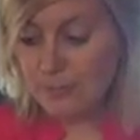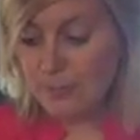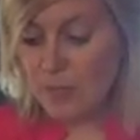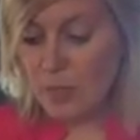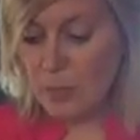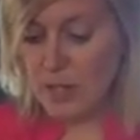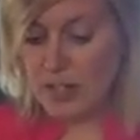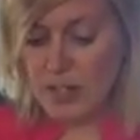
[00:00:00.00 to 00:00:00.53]

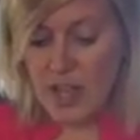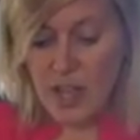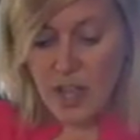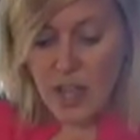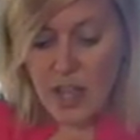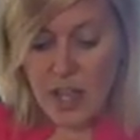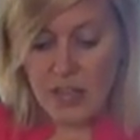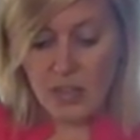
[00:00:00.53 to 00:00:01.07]
But
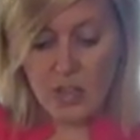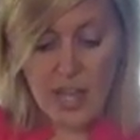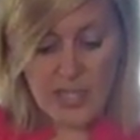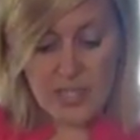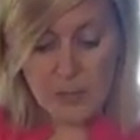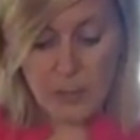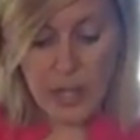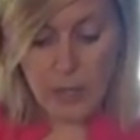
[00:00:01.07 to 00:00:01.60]
the
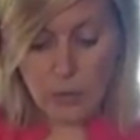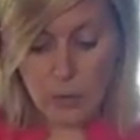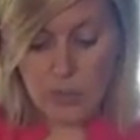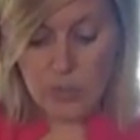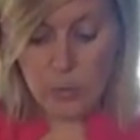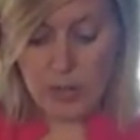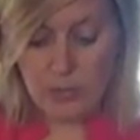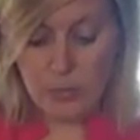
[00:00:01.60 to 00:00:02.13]
classic batter bowl
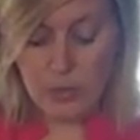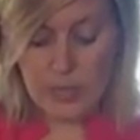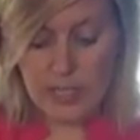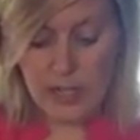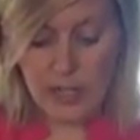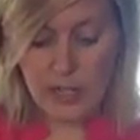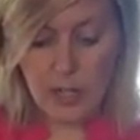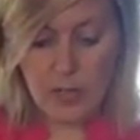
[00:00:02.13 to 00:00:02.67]
is what I'm
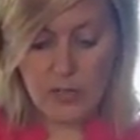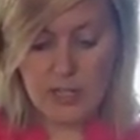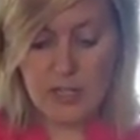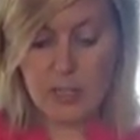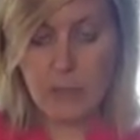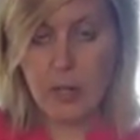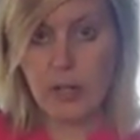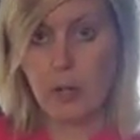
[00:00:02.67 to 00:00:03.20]
using here. This
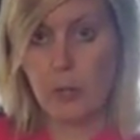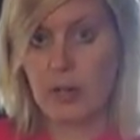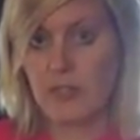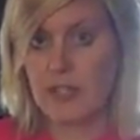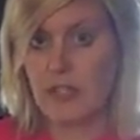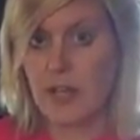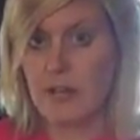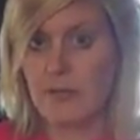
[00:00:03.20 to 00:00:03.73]
is microwave
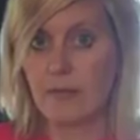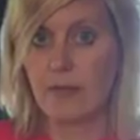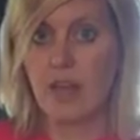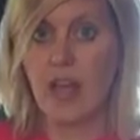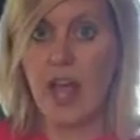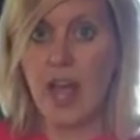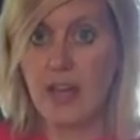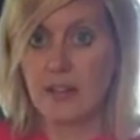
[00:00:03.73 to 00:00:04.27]
safe
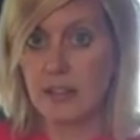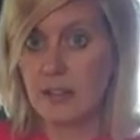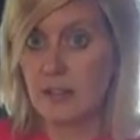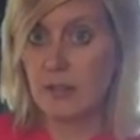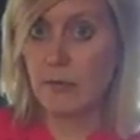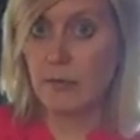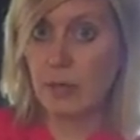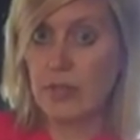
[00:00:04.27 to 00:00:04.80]
and
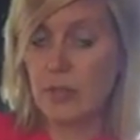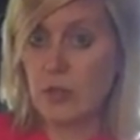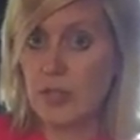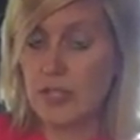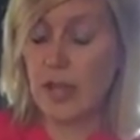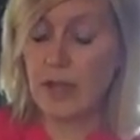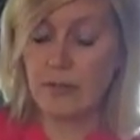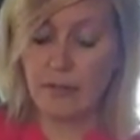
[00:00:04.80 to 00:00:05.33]
freezer
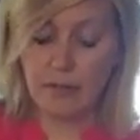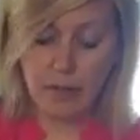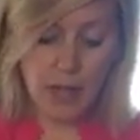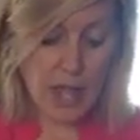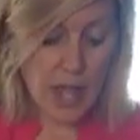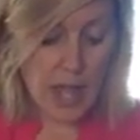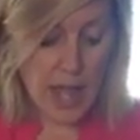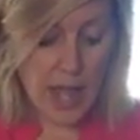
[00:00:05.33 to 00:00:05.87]
safe.
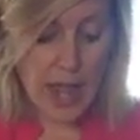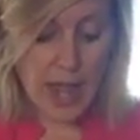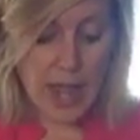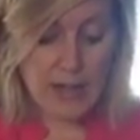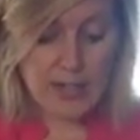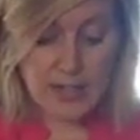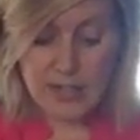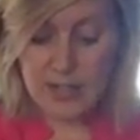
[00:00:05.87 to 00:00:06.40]

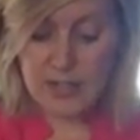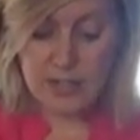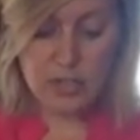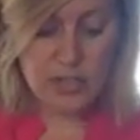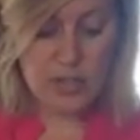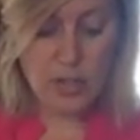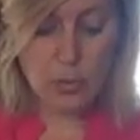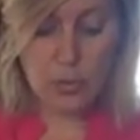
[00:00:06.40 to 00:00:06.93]
And it's
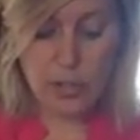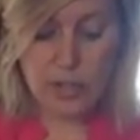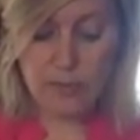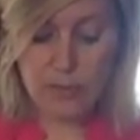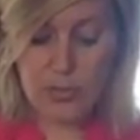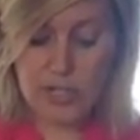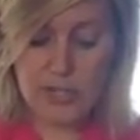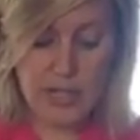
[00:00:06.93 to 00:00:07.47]
just a really
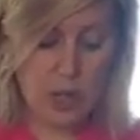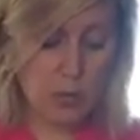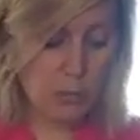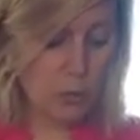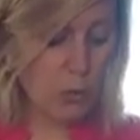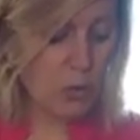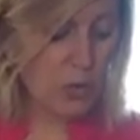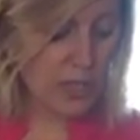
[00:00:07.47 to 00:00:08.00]
versatile
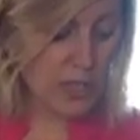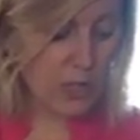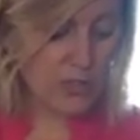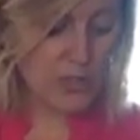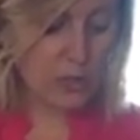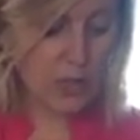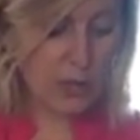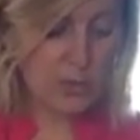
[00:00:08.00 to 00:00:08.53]
bowl. It
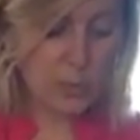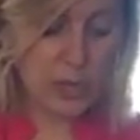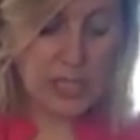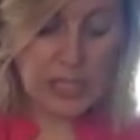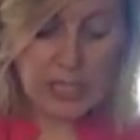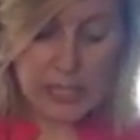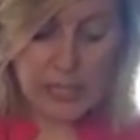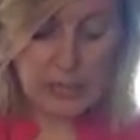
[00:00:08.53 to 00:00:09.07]
also comes with a lid,